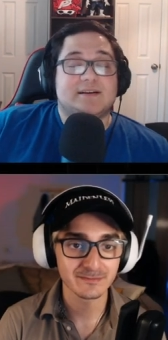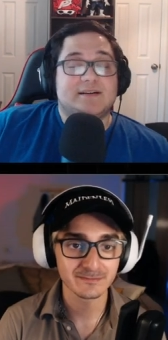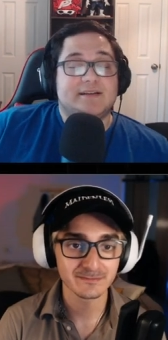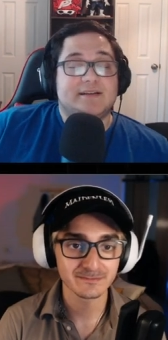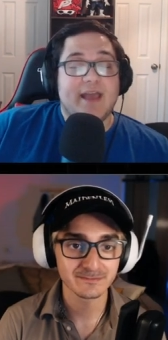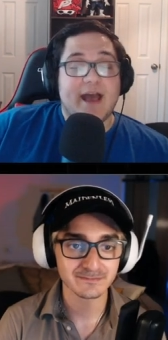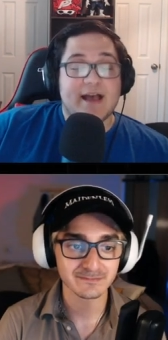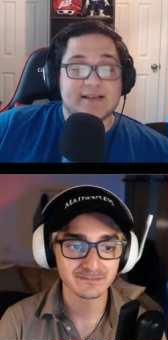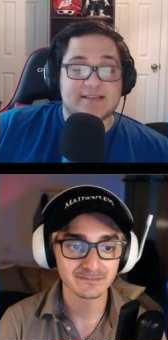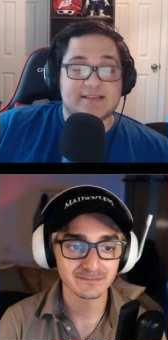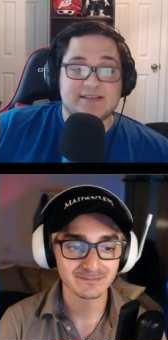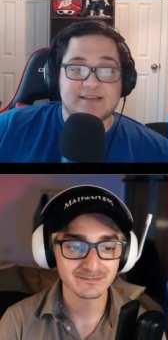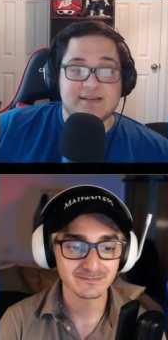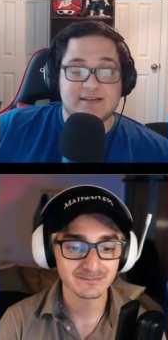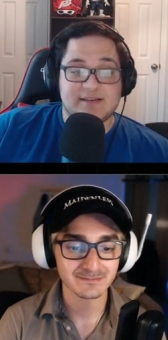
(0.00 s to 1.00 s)

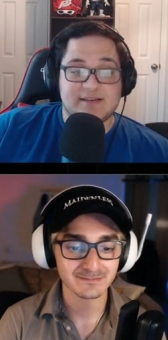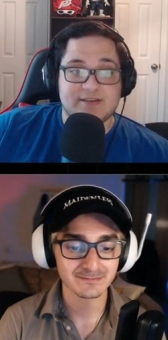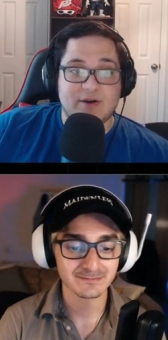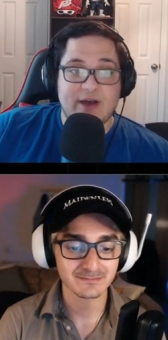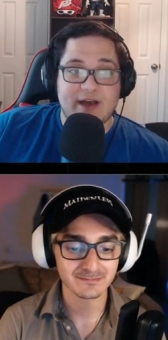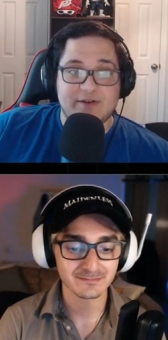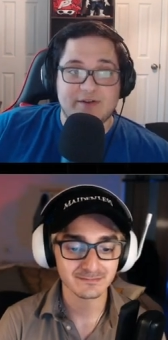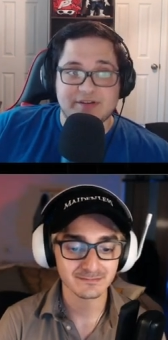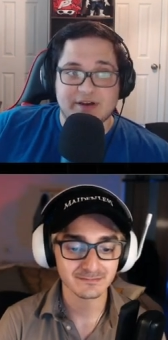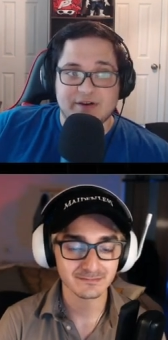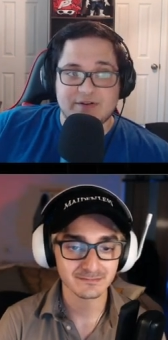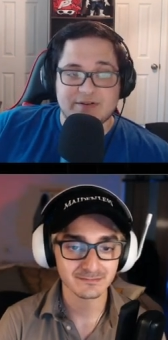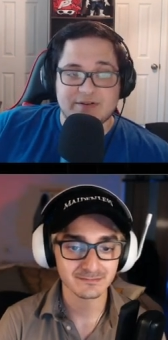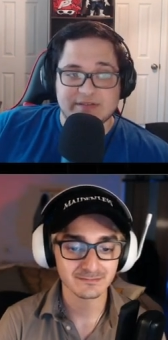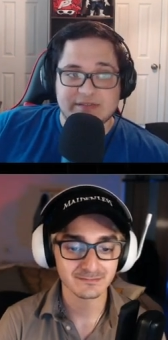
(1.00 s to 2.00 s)
Speaker 1: yes. So how it
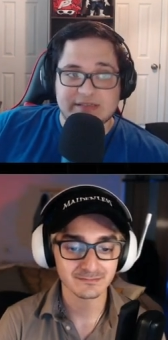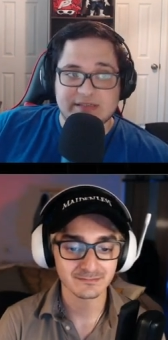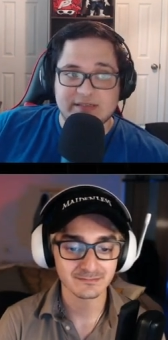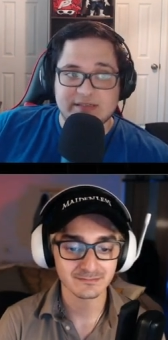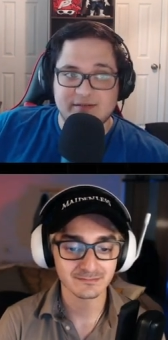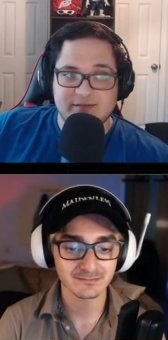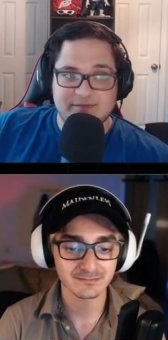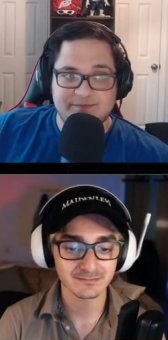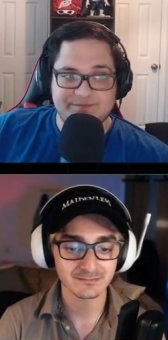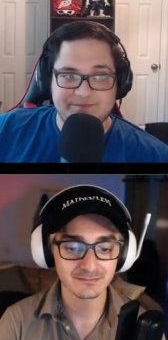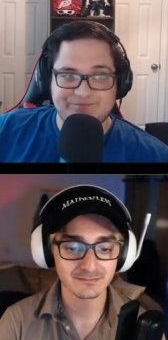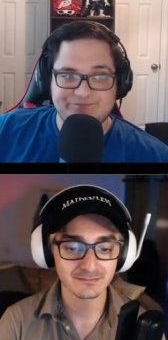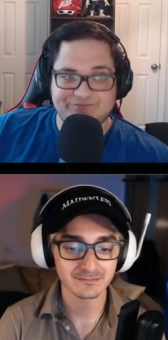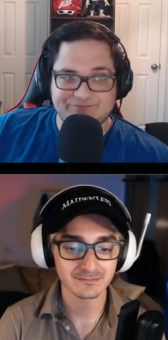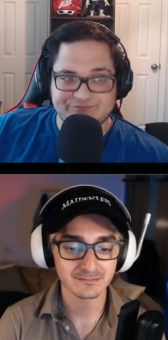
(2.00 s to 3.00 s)
goes.
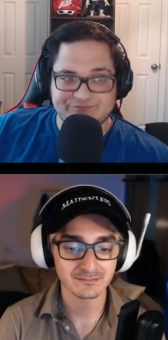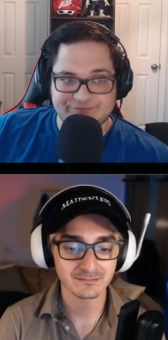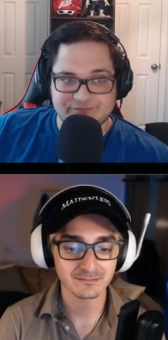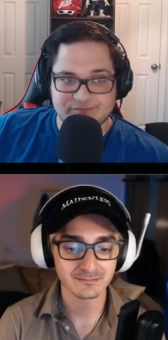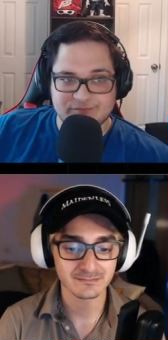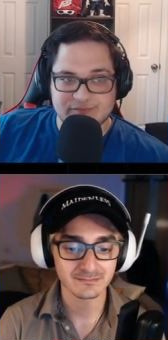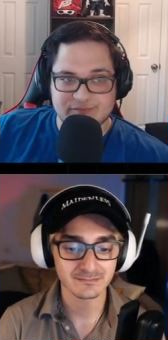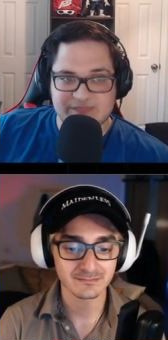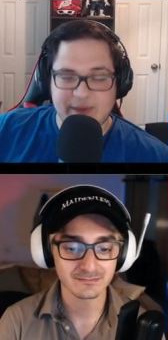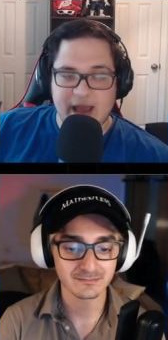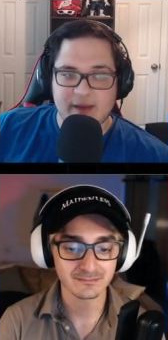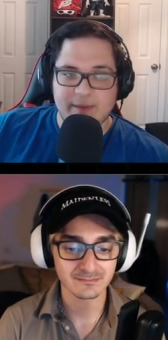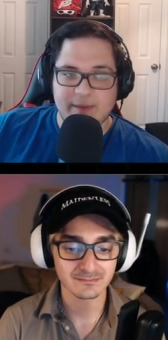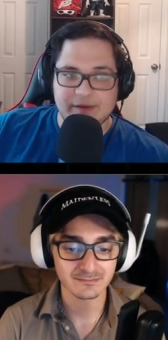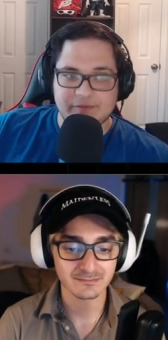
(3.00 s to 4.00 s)

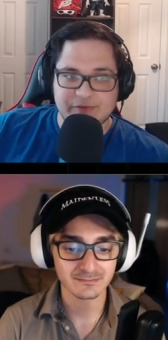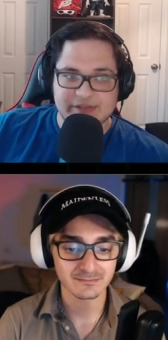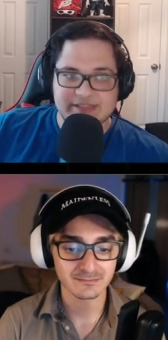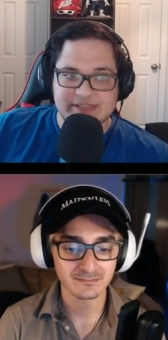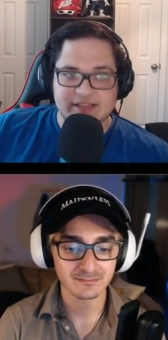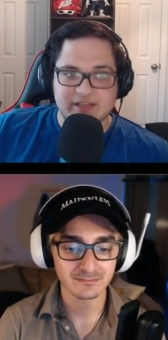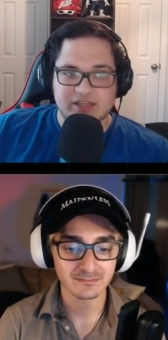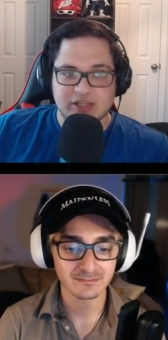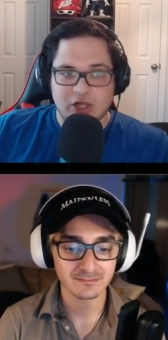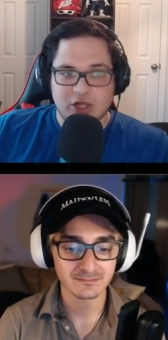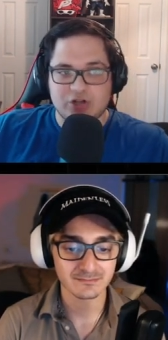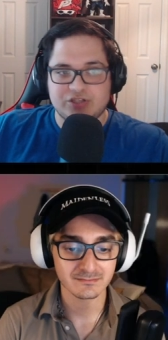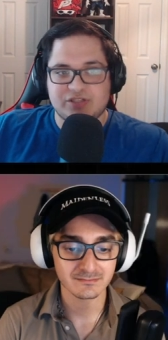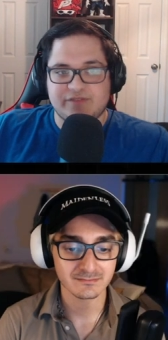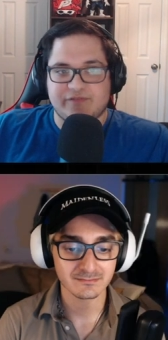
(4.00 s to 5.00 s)
Spider-Man recently
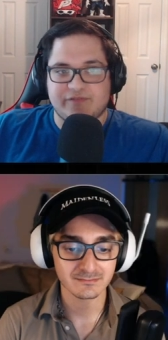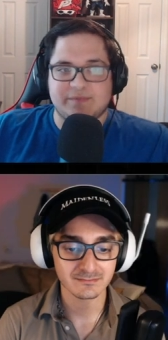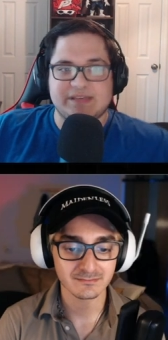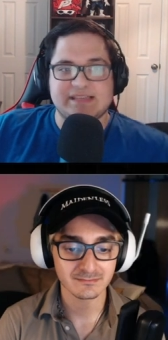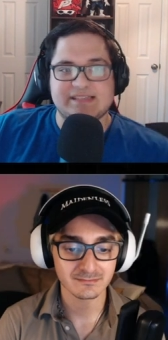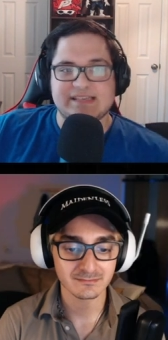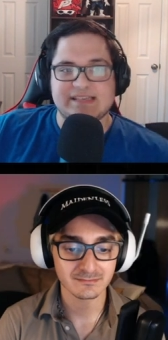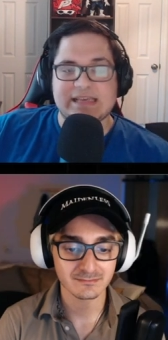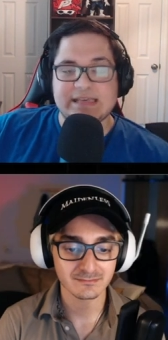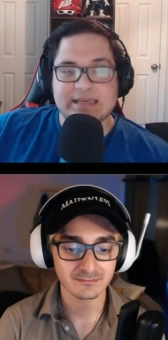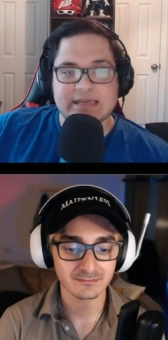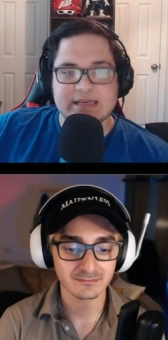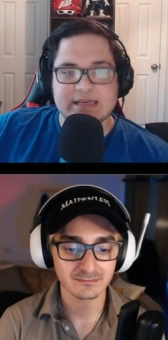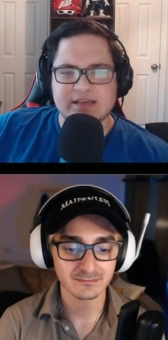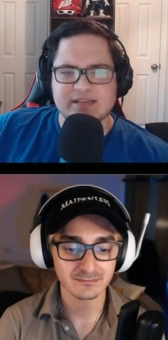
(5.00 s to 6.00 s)
launched for PC.
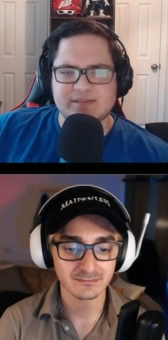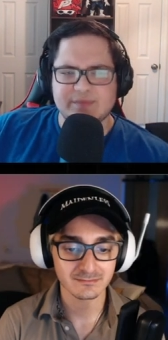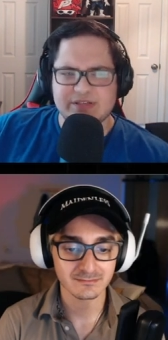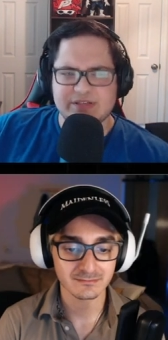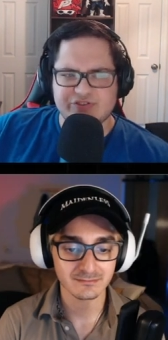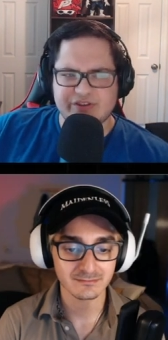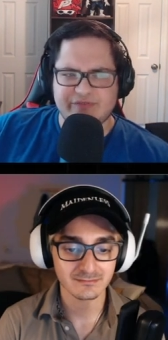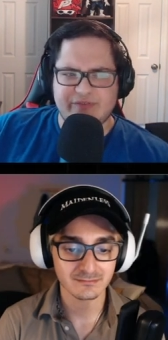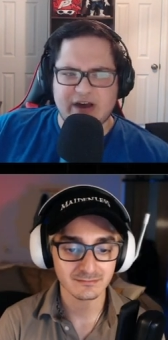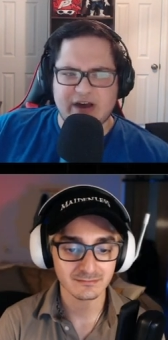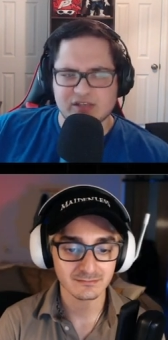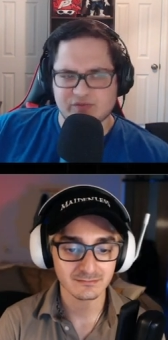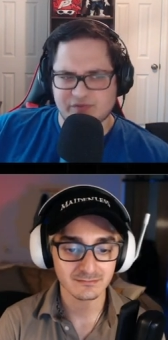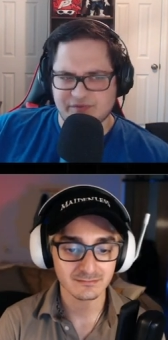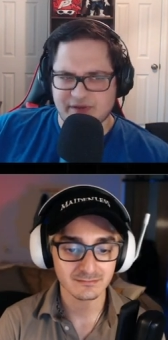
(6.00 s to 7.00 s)
Some interesting
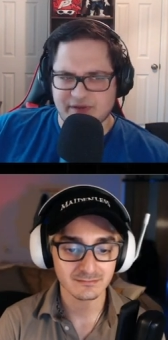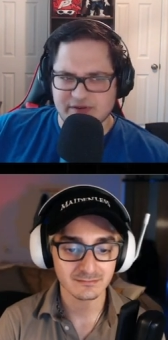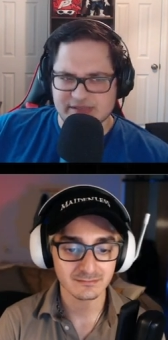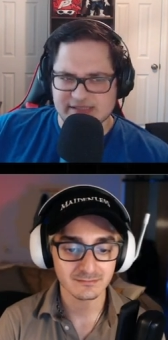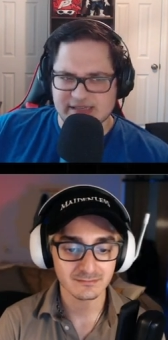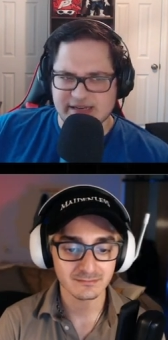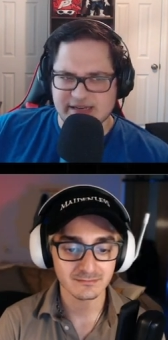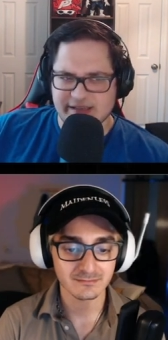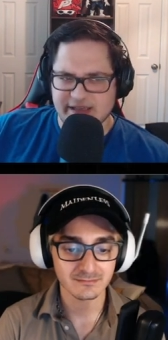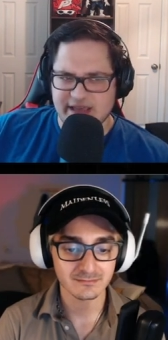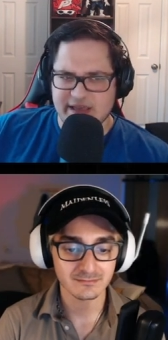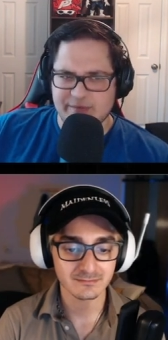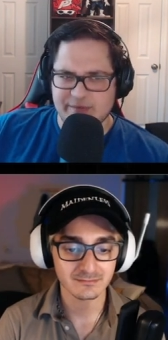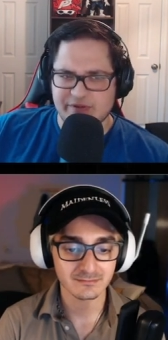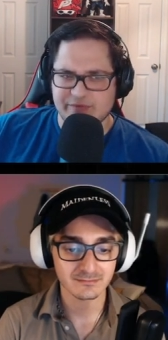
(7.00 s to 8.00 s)
files were found inside of the
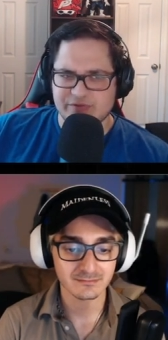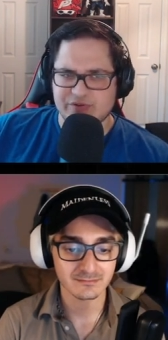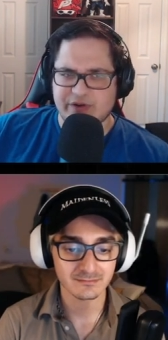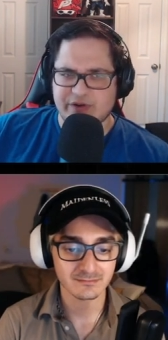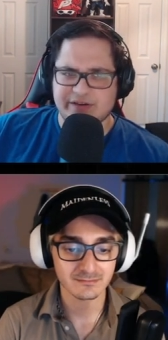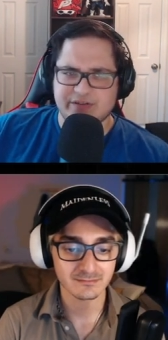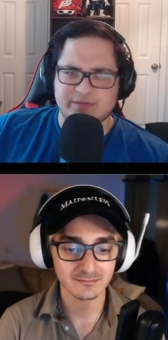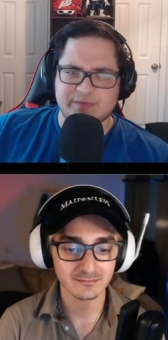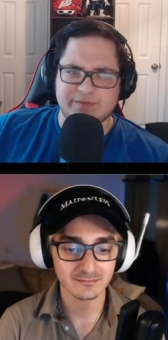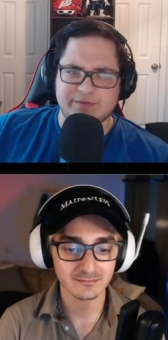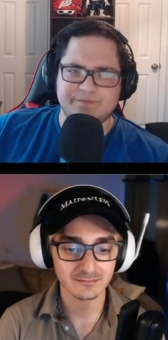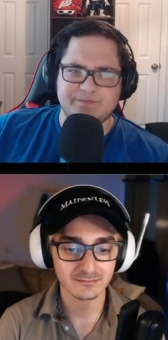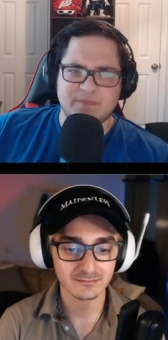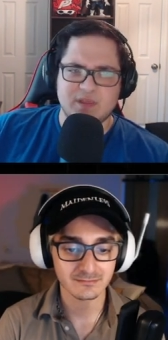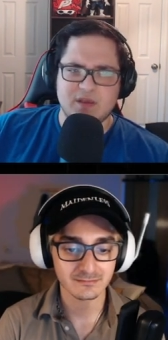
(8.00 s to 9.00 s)
game when it was cracked open.
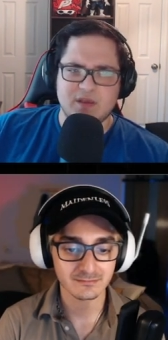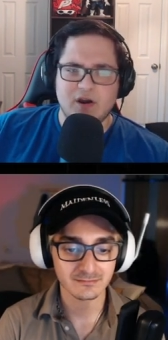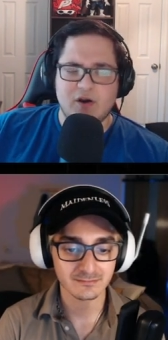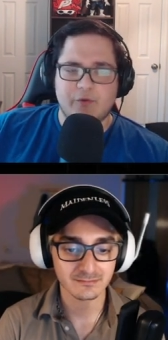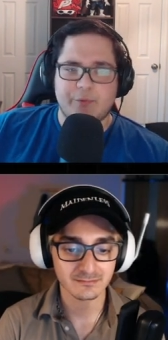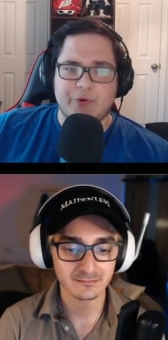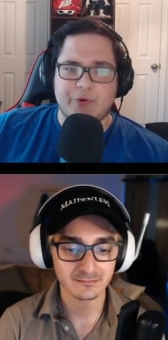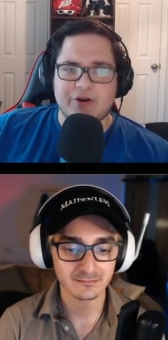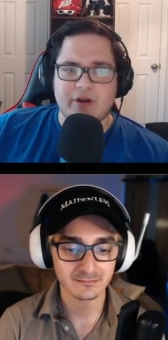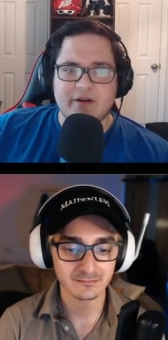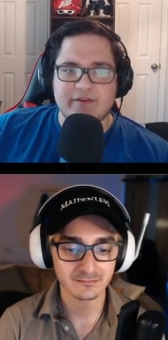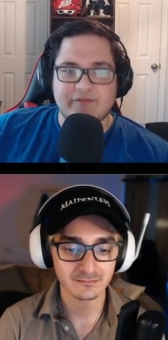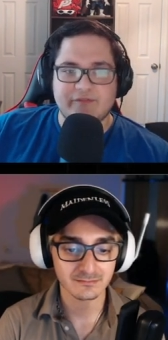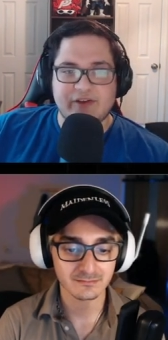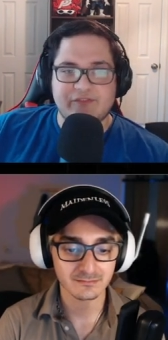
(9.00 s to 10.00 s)
Reported on
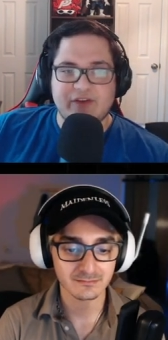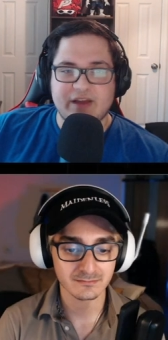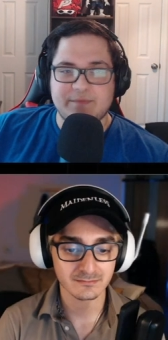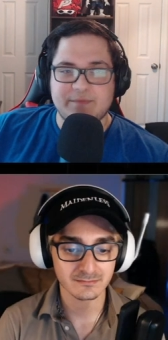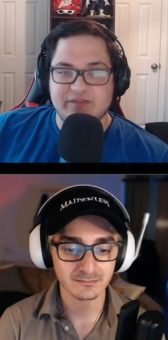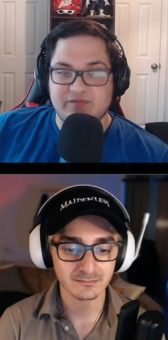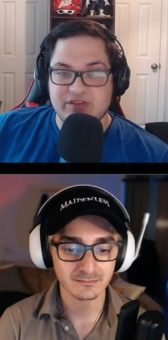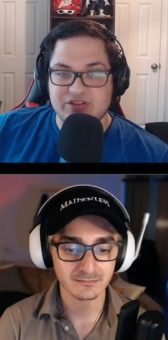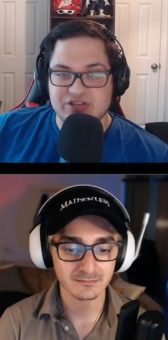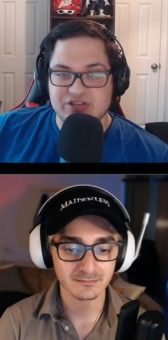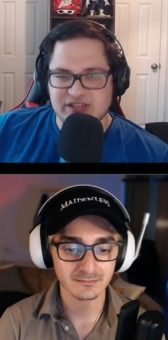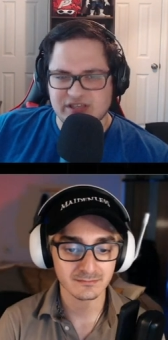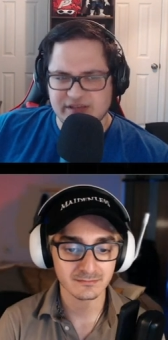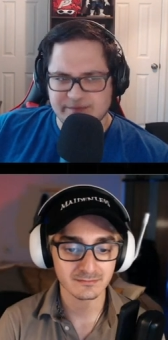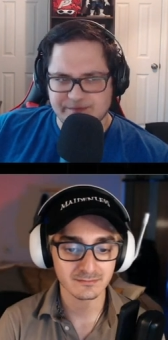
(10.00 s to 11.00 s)
and verified by
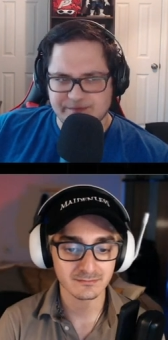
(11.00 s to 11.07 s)
VGC,